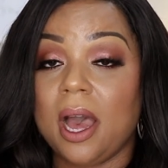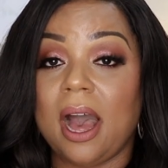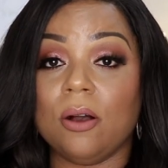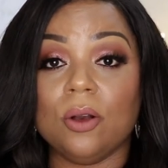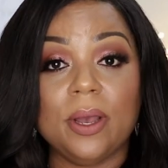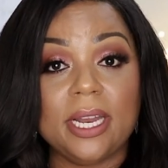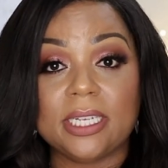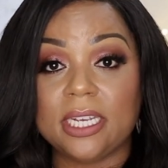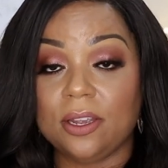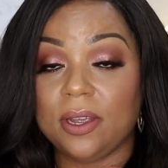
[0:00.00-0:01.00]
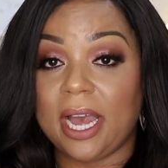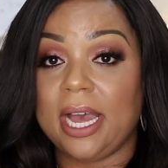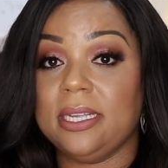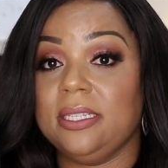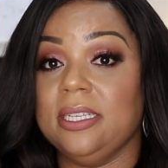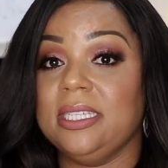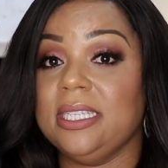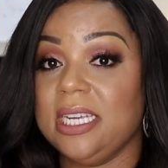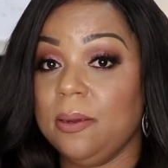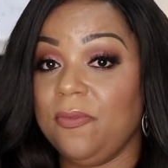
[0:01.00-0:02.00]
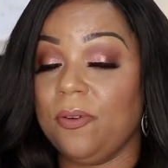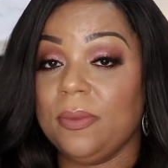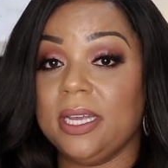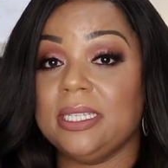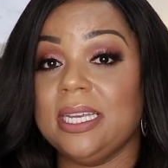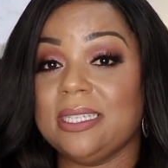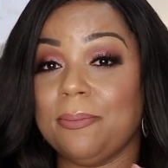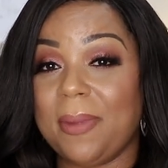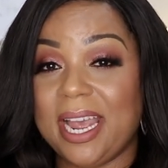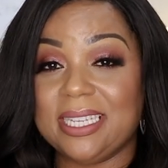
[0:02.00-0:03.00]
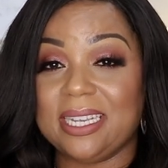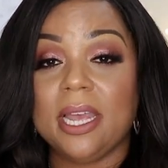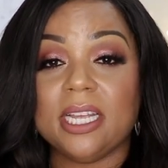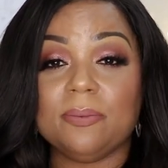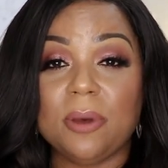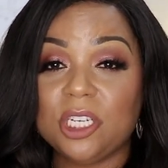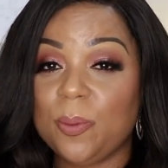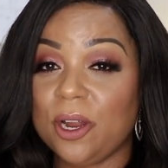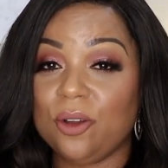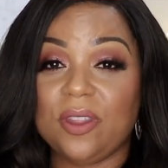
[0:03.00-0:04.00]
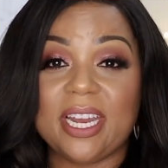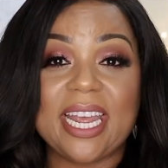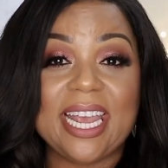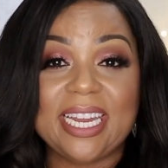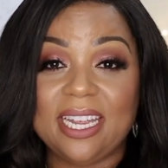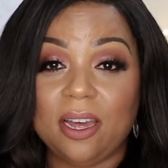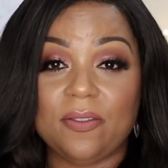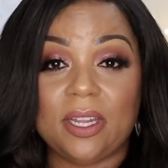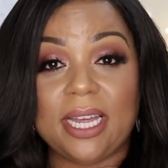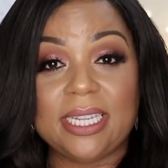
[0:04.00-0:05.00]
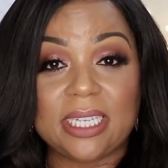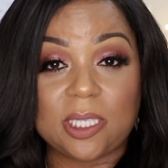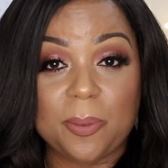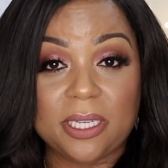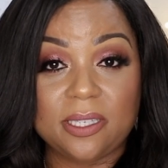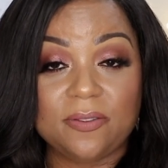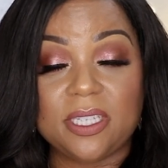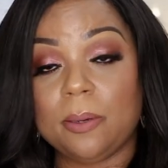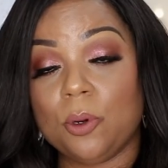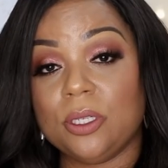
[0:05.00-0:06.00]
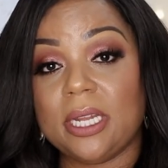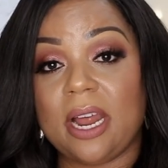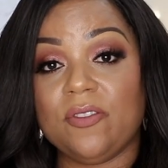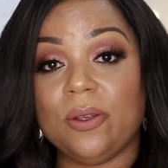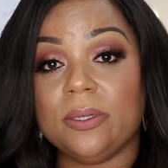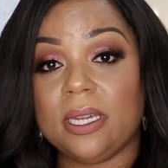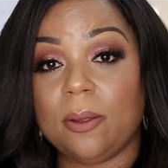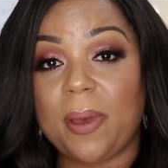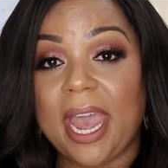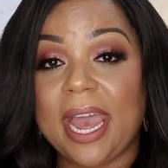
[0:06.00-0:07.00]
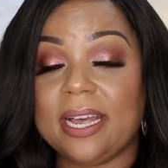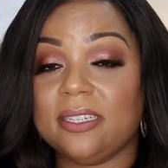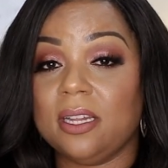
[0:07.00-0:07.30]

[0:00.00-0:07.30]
I'll go ahead and tell you guys the steam from this is amazing. It's much better than any of the less expensive steamers that I've used in the past.